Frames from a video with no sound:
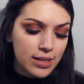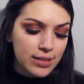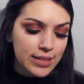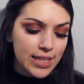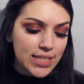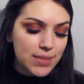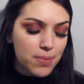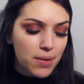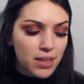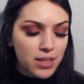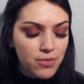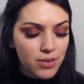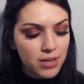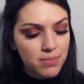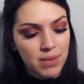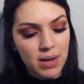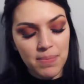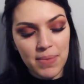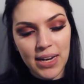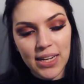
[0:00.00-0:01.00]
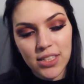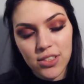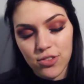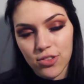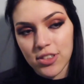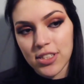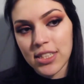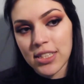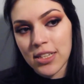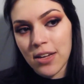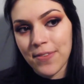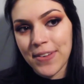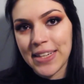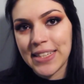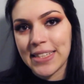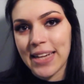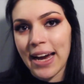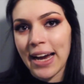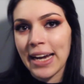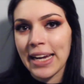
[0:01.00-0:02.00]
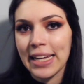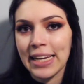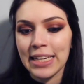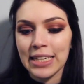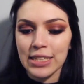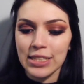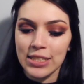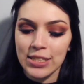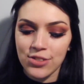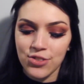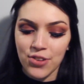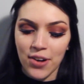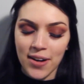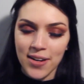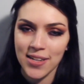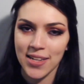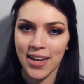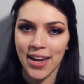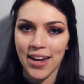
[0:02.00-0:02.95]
That's probably one of my main sources of anxiety, is trying to